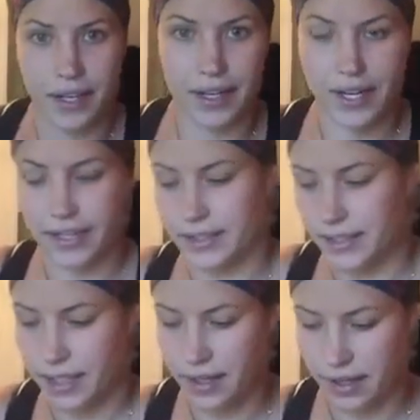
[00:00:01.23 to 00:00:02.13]
Hi
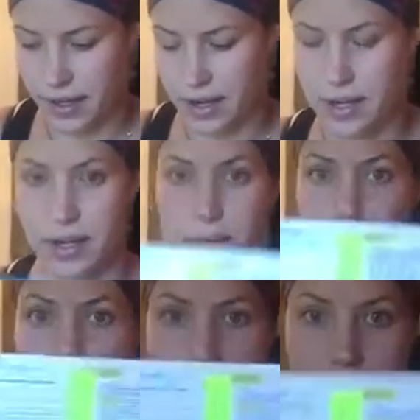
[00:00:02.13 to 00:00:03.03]
guys,
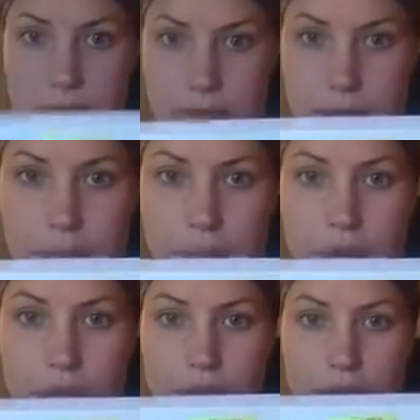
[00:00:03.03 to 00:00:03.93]
gonna
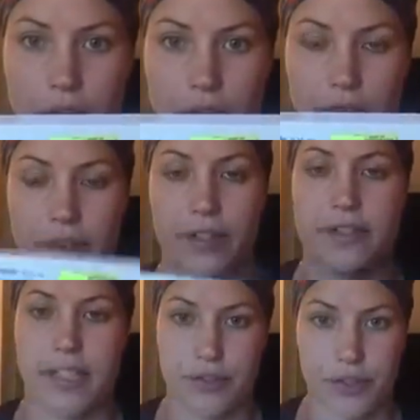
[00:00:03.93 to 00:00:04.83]
do a video for the
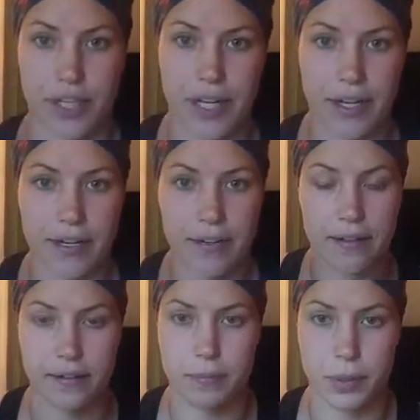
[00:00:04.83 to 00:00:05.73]
Cetrotide,
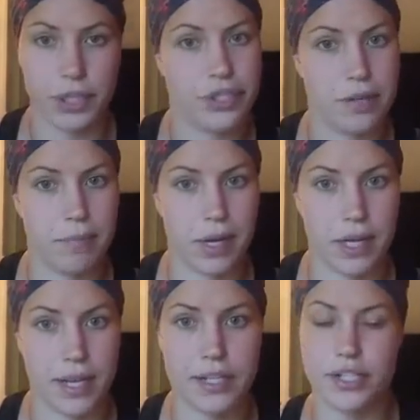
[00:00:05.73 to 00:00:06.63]
the suppression
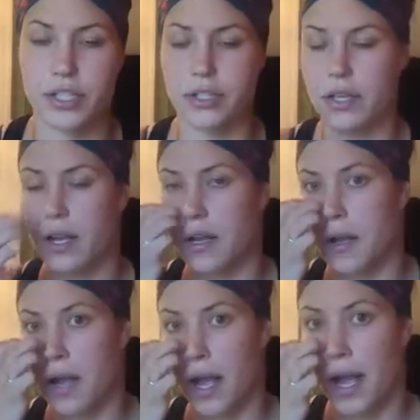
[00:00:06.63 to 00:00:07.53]
medication.
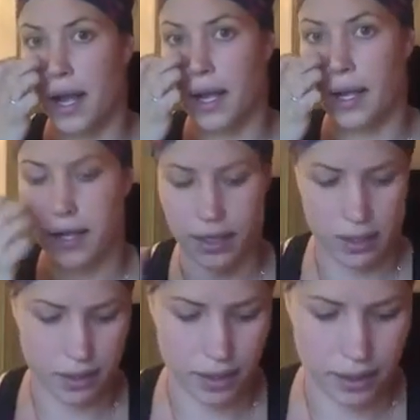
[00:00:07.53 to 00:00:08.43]

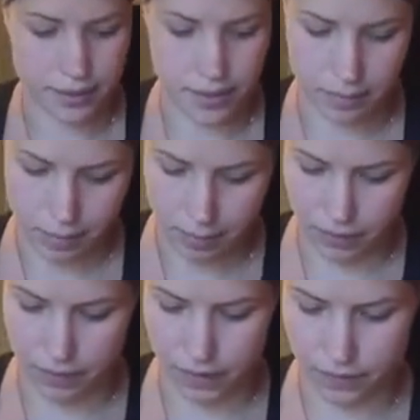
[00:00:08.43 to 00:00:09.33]
Like I said in my
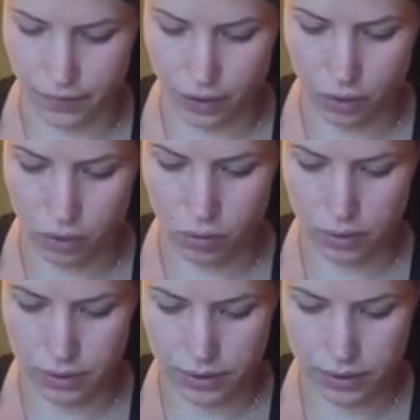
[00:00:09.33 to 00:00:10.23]
previous video,
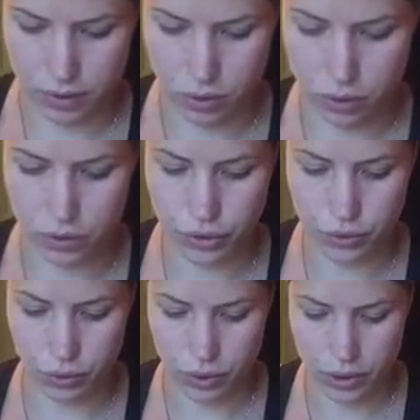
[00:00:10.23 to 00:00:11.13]
was told
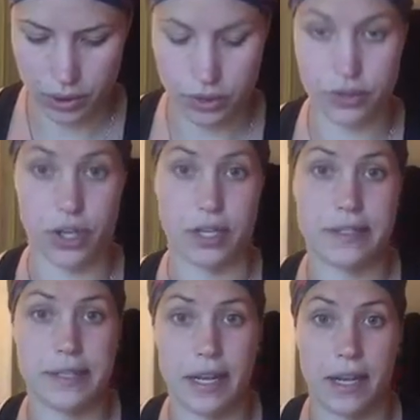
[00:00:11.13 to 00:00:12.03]
to start
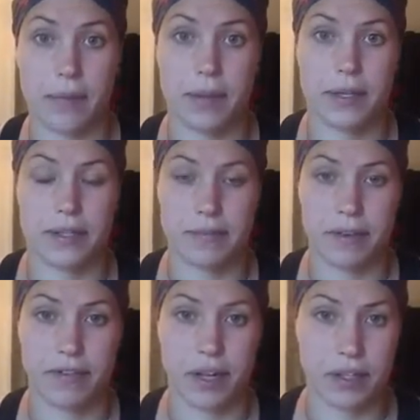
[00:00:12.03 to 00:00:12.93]
it today because
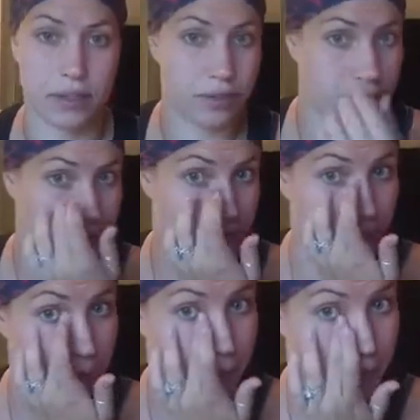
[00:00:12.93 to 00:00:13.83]
my follicles are
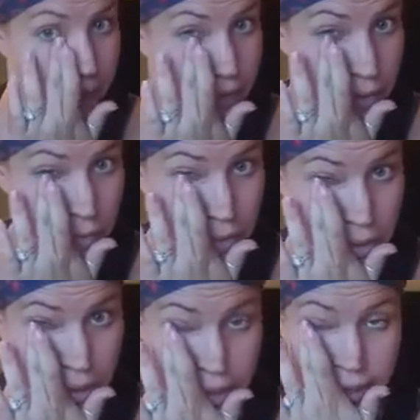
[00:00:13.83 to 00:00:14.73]
developing so